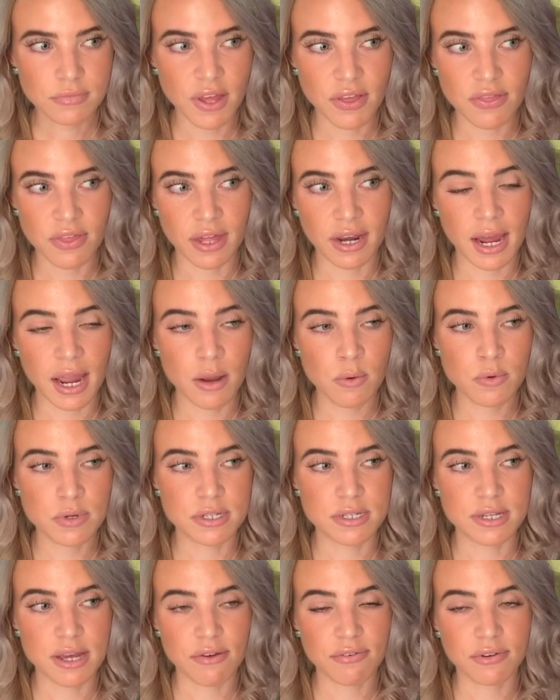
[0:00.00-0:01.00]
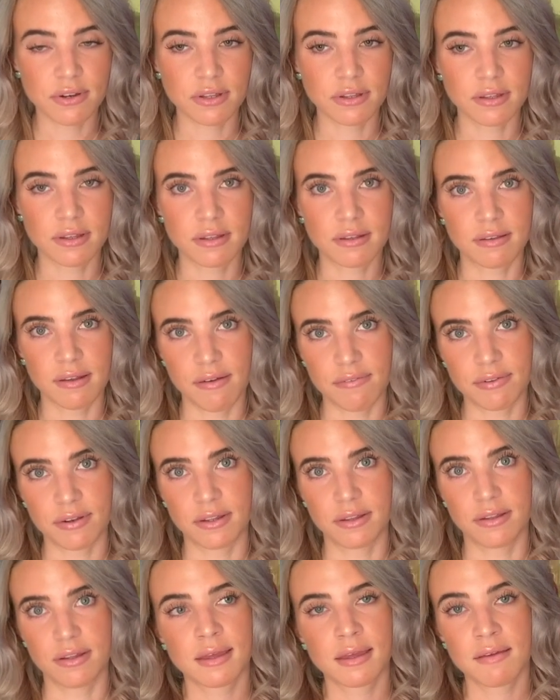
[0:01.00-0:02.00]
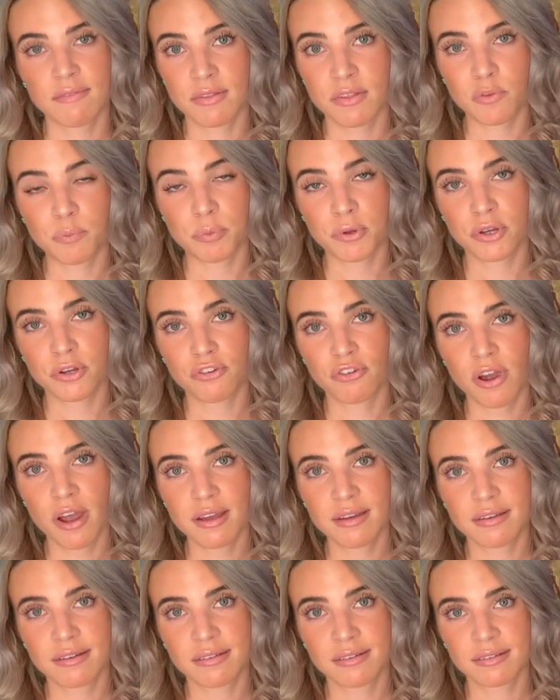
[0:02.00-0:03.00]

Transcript: then I would definitely, definitely give this book a try.